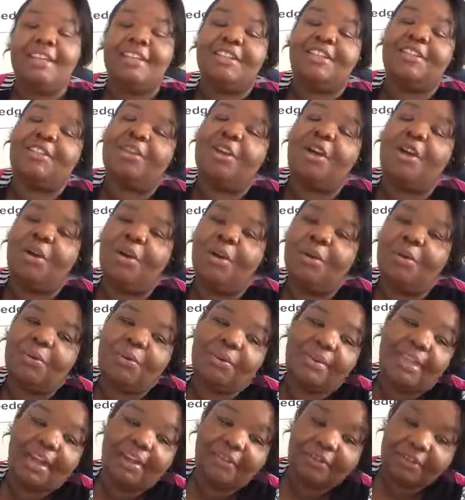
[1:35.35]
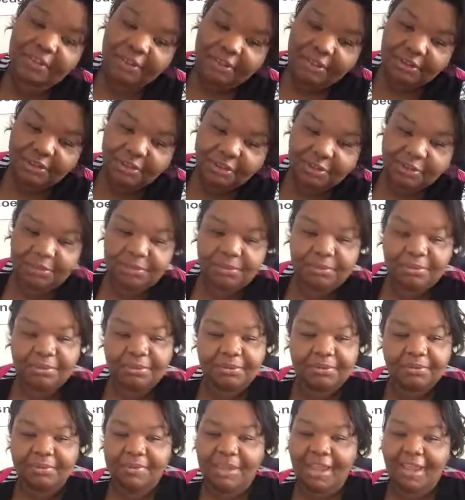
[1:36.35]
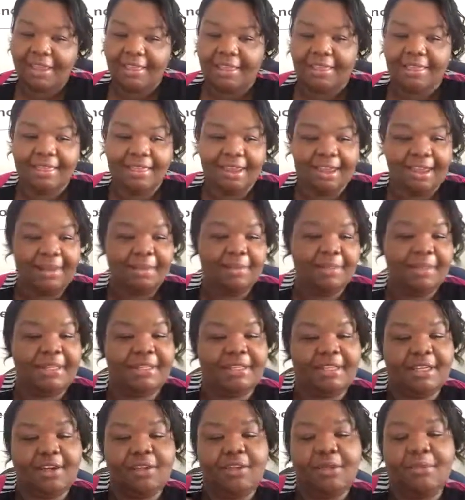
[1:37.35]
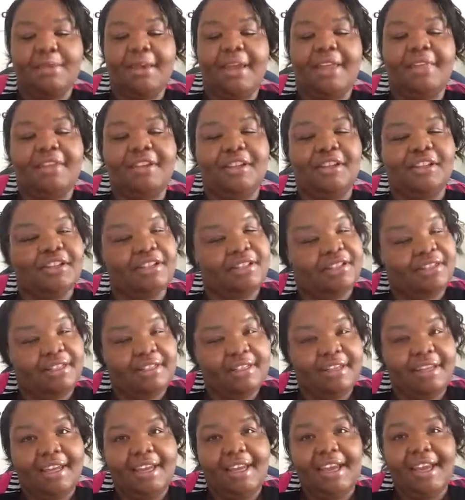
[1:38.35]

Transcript: So without further ado, let me tell you about the good.